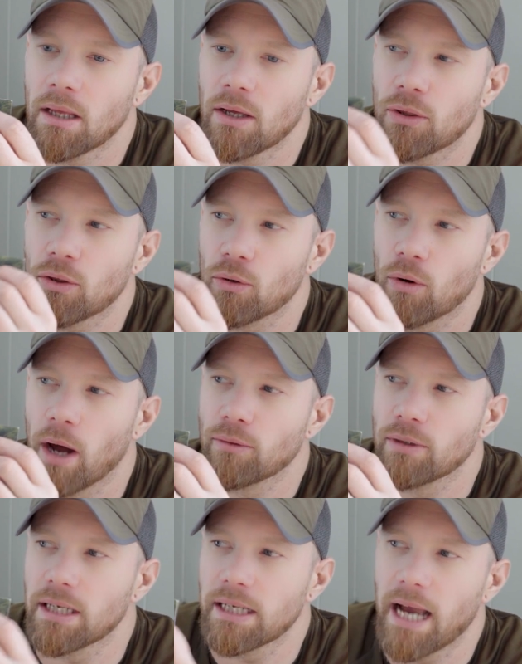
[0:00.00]

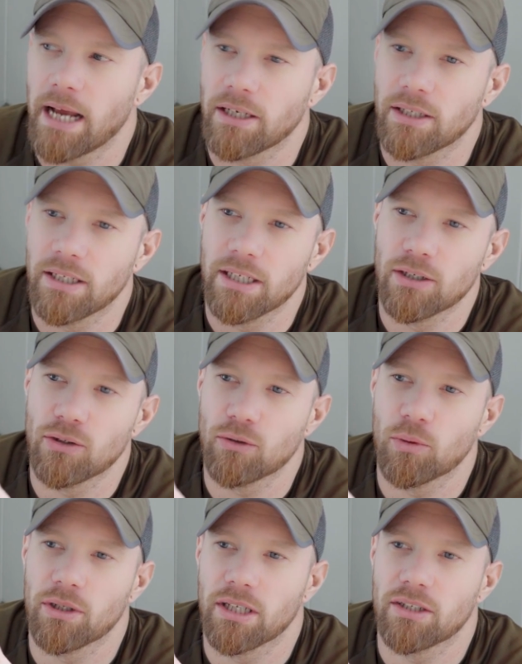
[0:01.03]
Throughout, it kind of deals
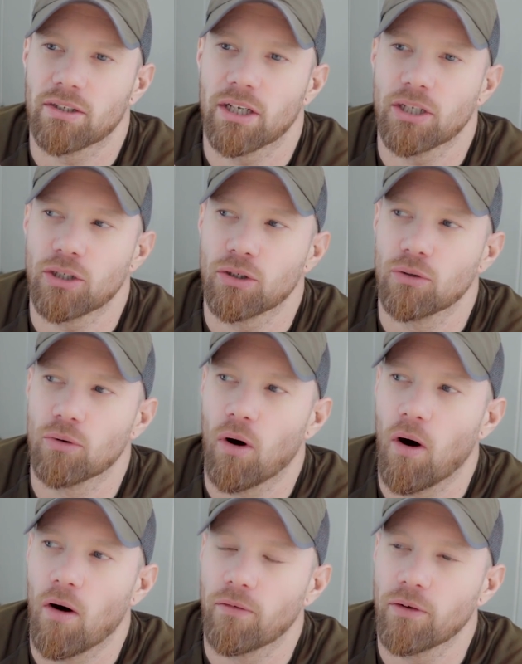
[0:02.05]
with this issue
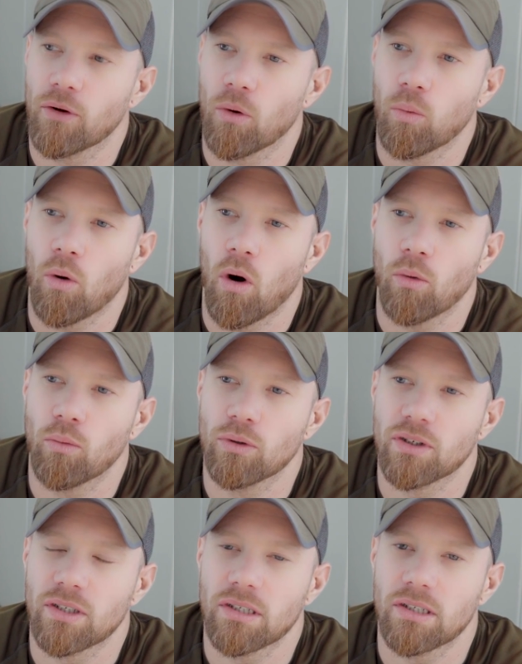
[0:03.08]
of, you know, what
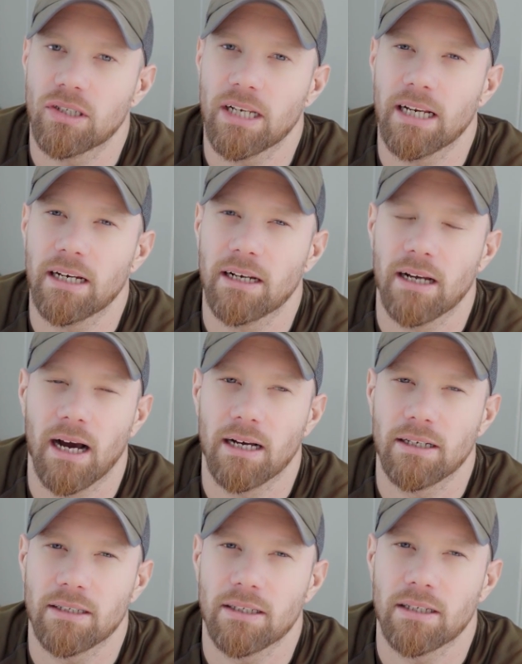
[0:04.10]
was seen
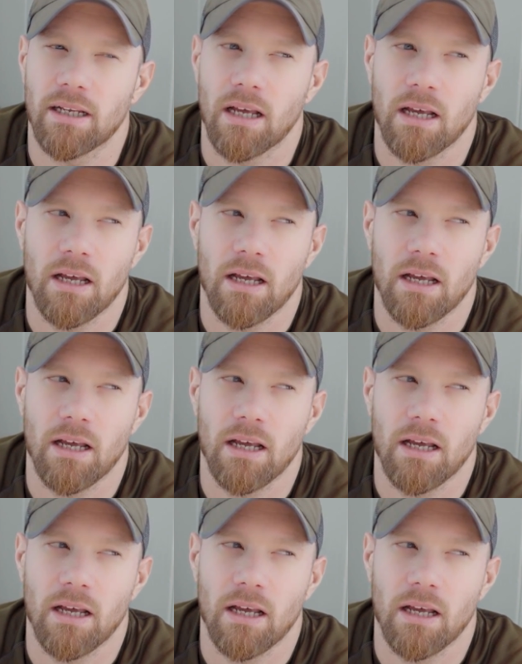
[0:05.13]
as